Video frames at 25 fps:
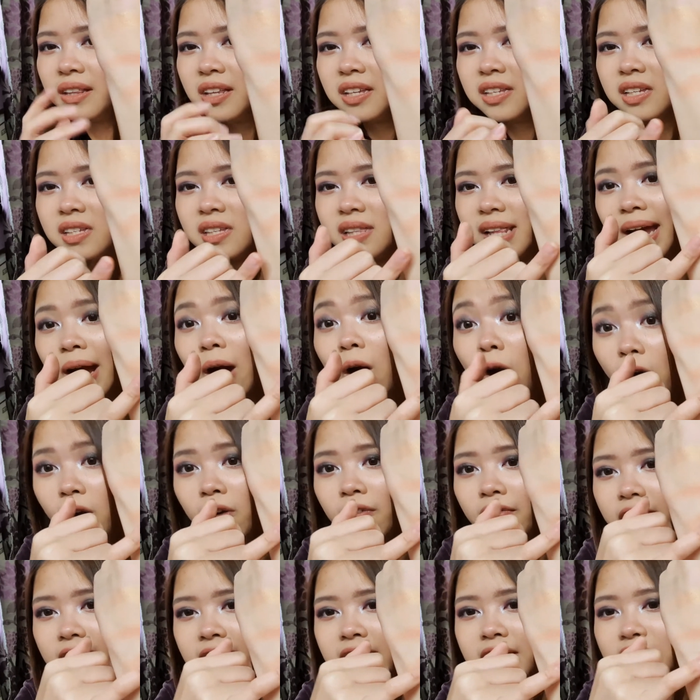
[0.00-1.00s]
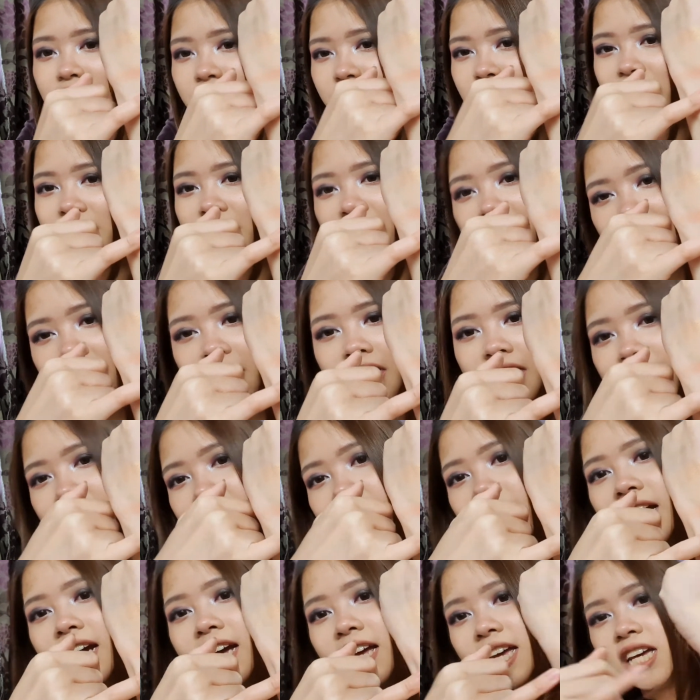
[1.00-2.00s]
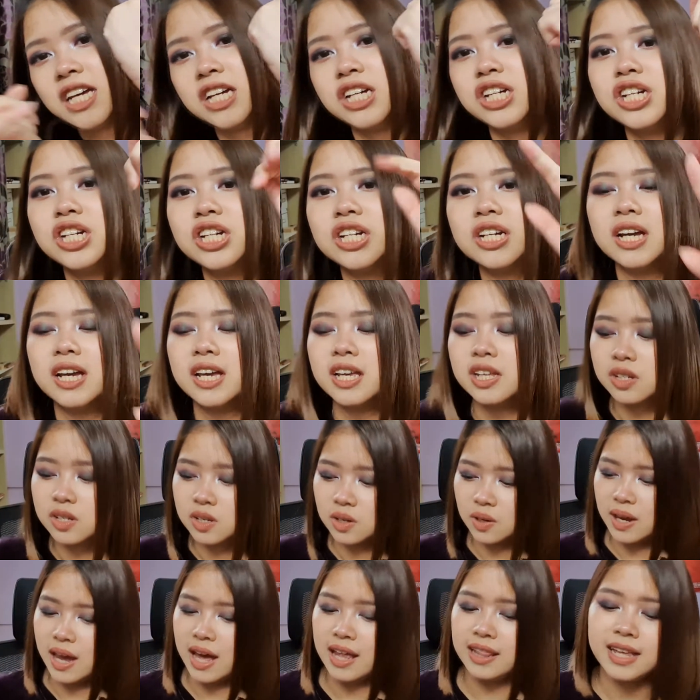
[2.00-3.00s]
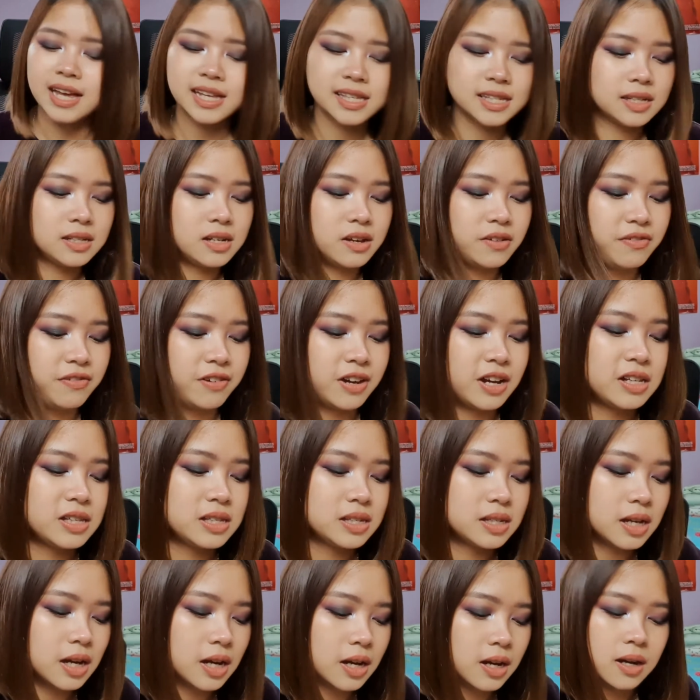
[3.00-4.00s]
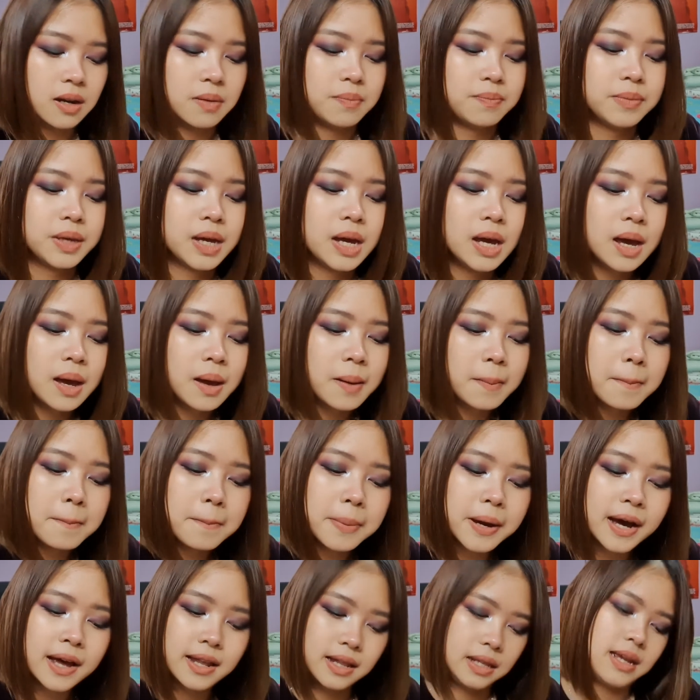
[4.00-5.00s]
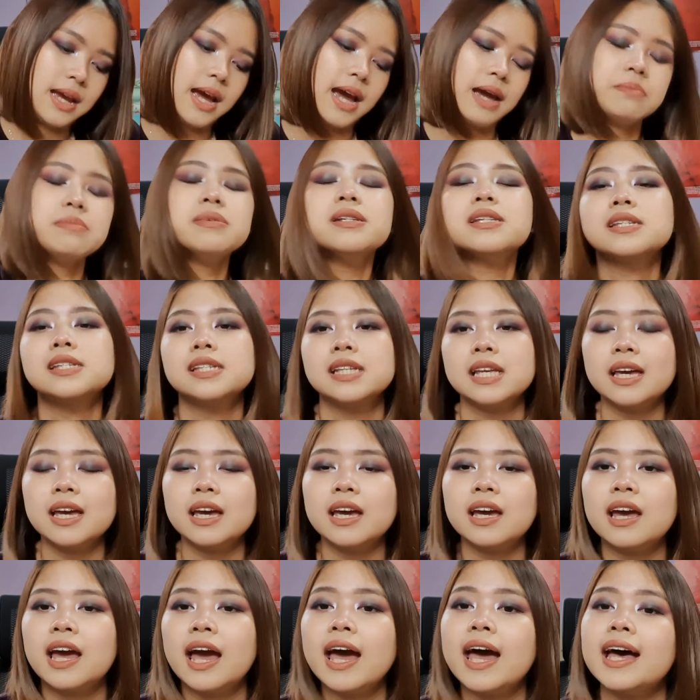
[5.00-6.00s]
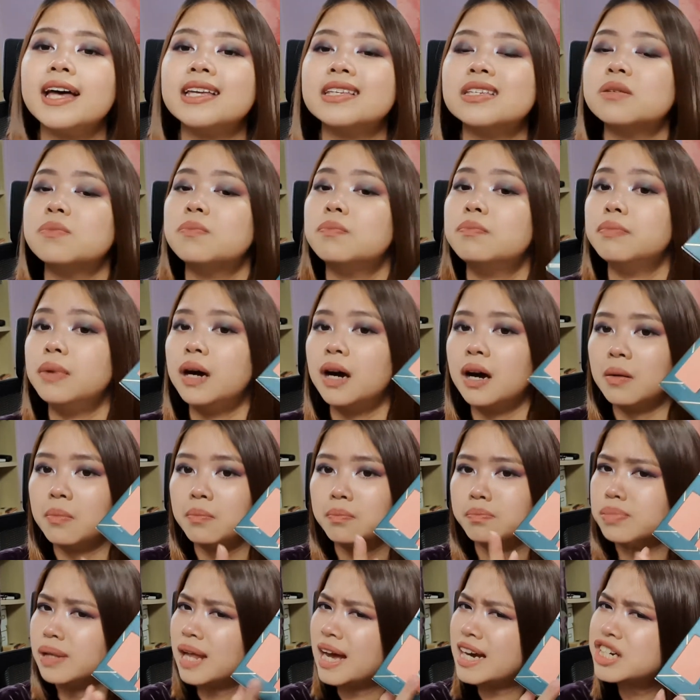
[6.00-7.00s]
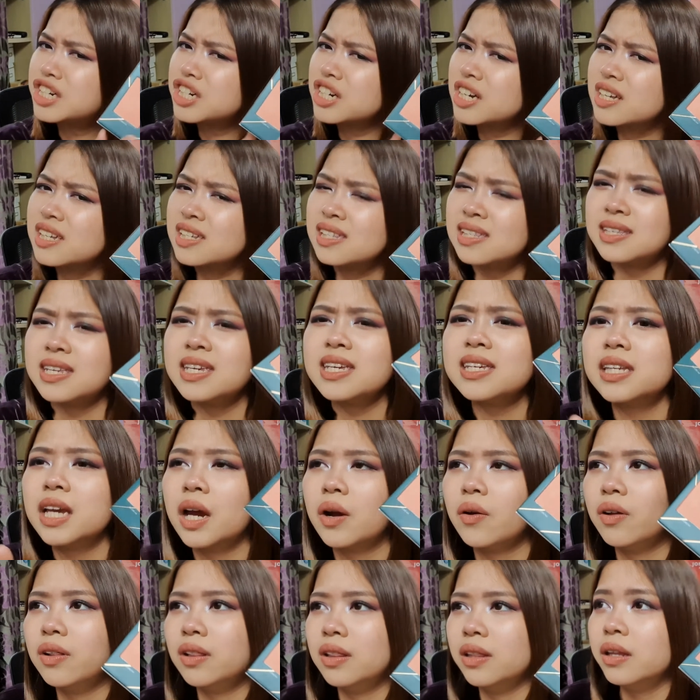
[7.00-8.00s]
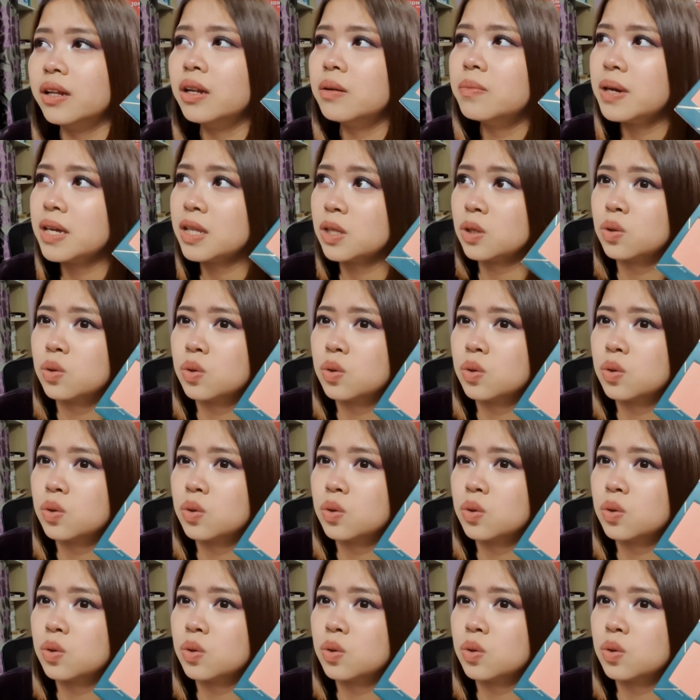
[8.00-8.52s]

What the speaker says: This is like orangey-ish. So yeah, that's the difference. But I must say, as blushes, these are a little bit